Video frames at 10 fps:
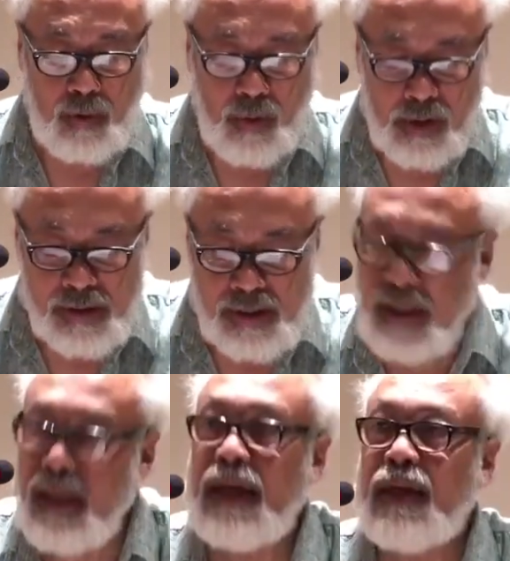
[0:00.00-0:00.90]
was
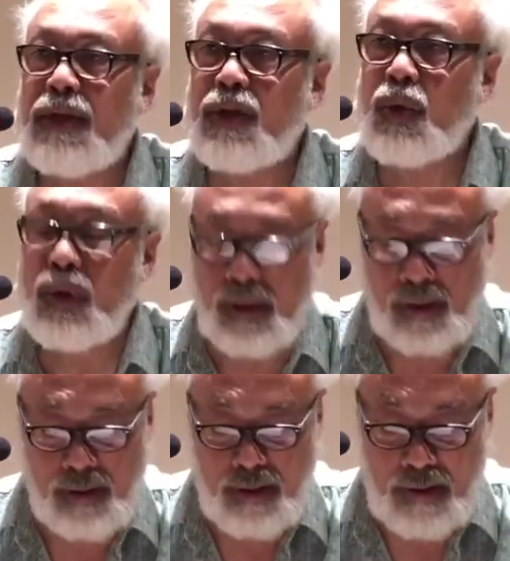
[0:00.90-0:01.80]
nearly
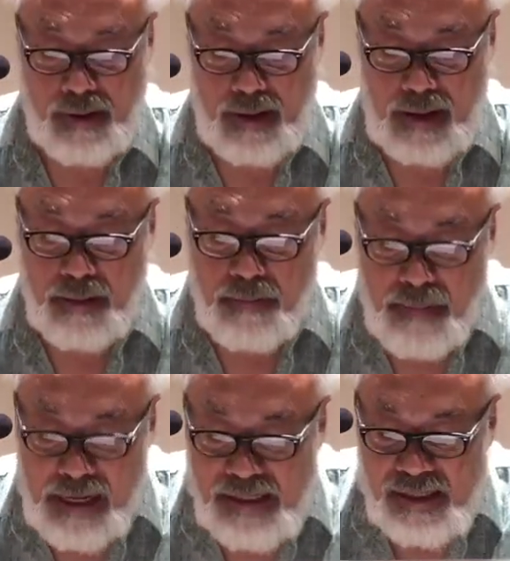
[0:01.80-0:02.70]
total,
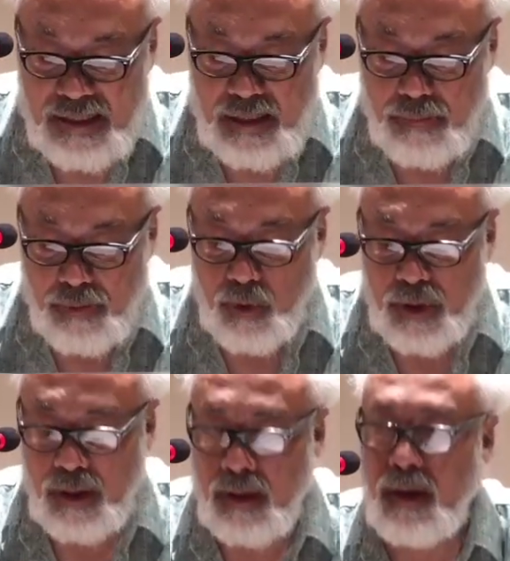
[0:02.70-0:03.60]
immensely
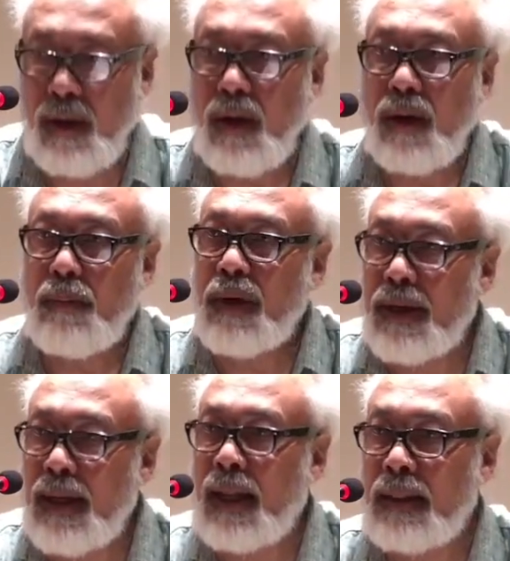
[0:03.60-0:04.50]
brutal,
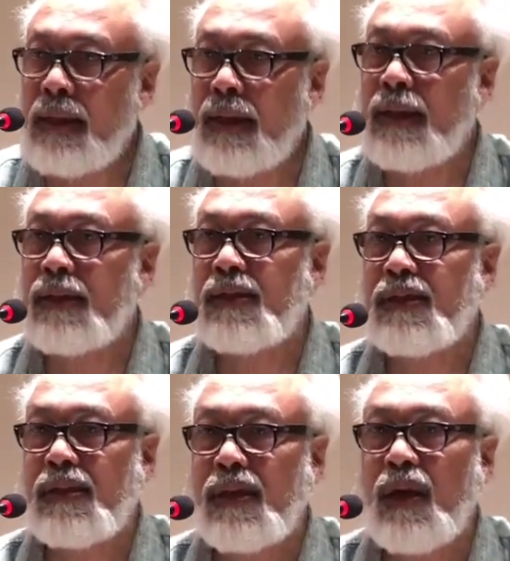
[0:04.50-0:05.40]
but
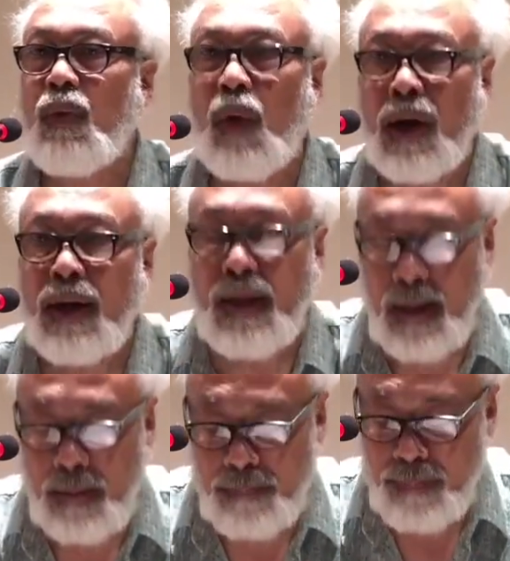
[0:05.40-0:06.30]
nonetheless a
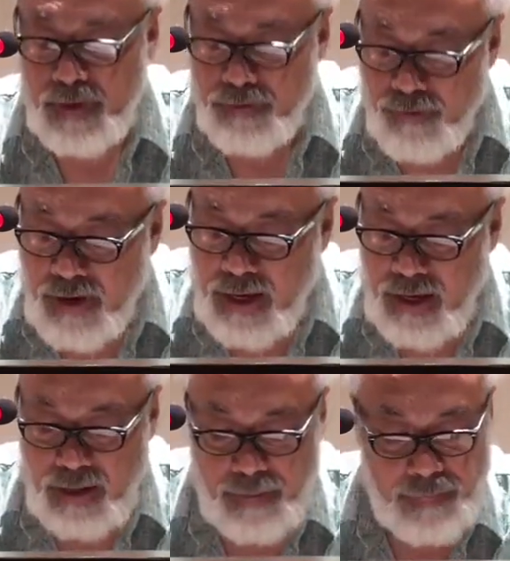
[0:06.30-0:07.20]
one-time affair.
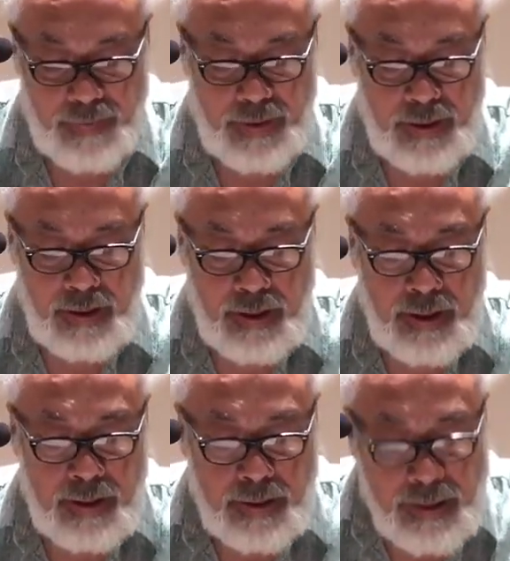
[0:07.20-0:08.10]

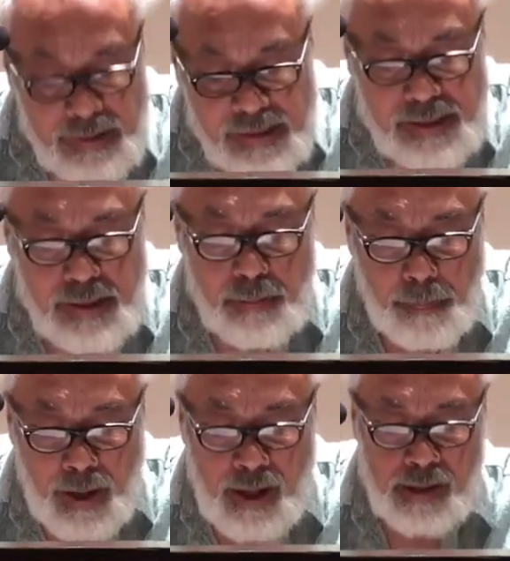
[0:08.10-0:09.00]
The
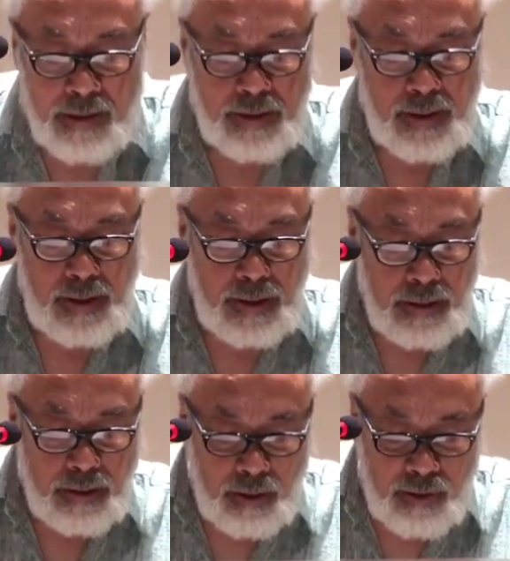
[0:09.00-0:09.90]
eastern part,
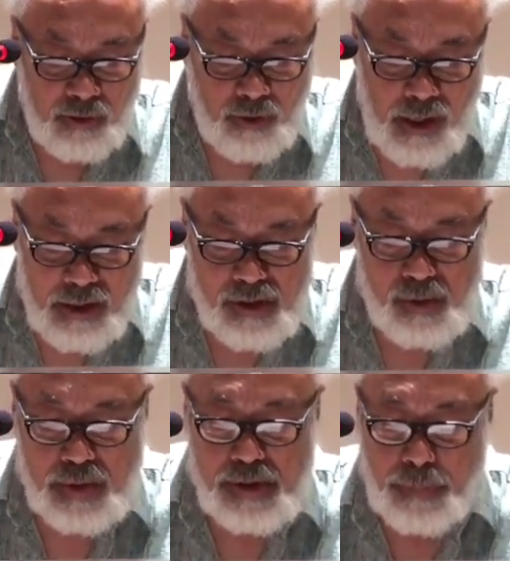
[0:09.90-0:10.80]
in
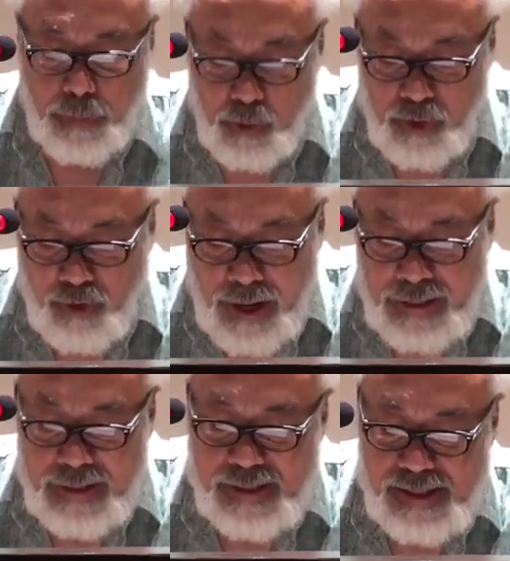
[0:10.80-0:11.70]
contrast, was a
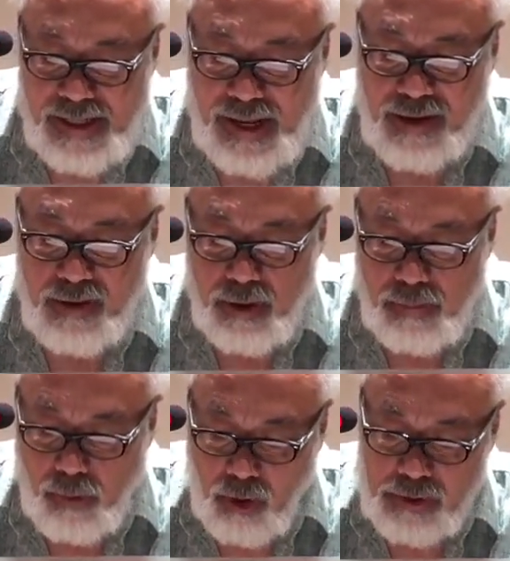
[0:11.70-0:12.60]
protracted scenario
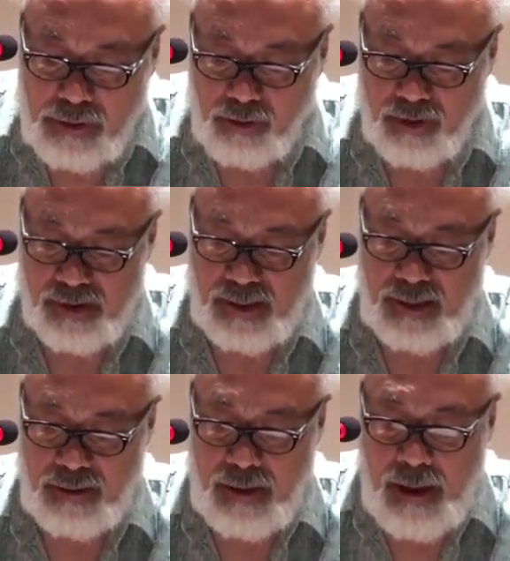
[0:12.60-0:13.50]
of border
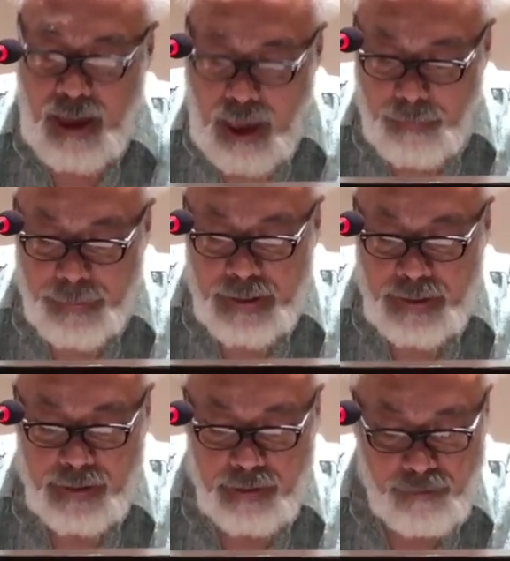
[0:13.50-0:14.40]
crossing
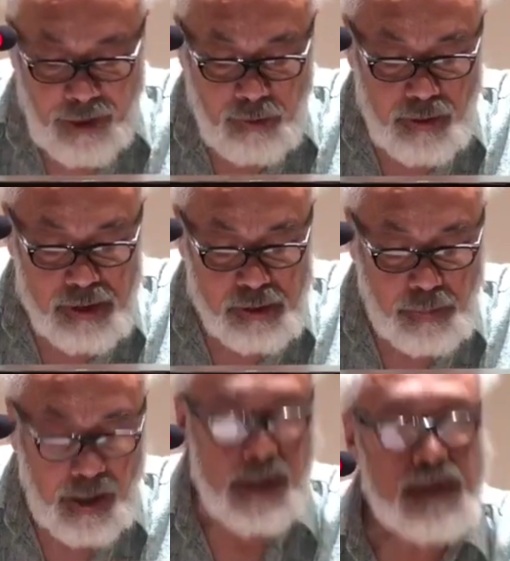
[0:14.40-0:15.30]
happening in regular
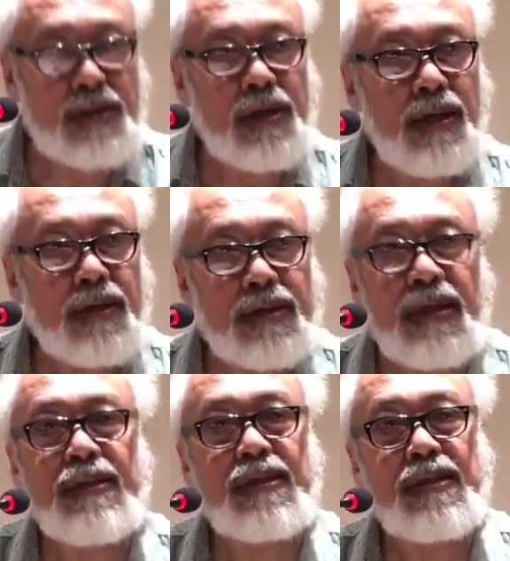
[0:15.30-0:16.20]
spurts
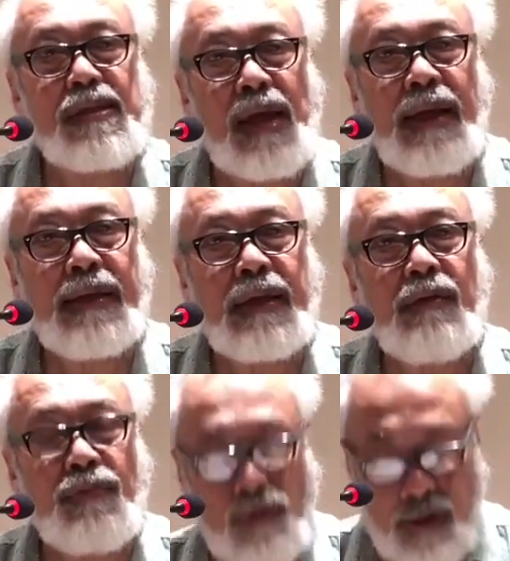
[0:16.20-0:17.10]
since
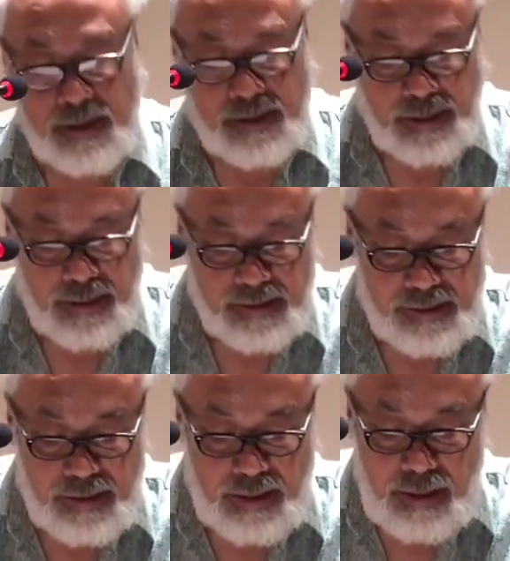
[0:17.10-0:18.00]

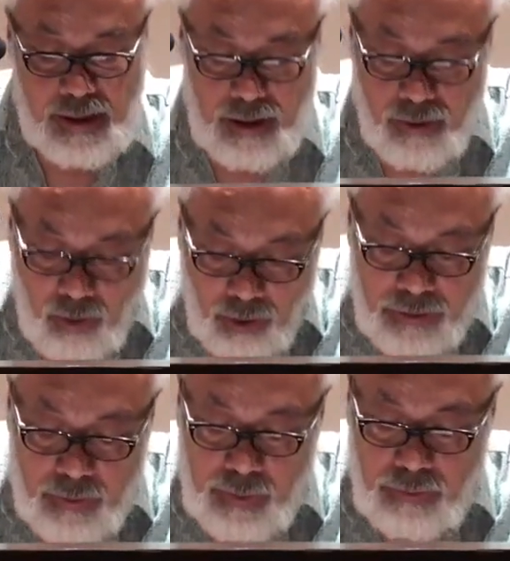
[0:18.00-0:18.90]
1946 and
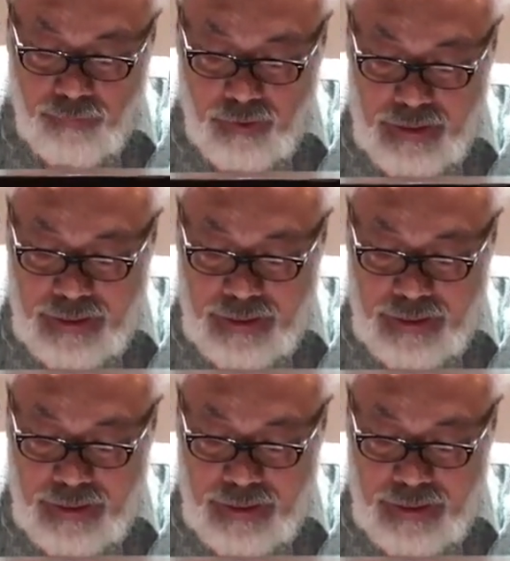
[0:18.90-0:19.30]
continuing for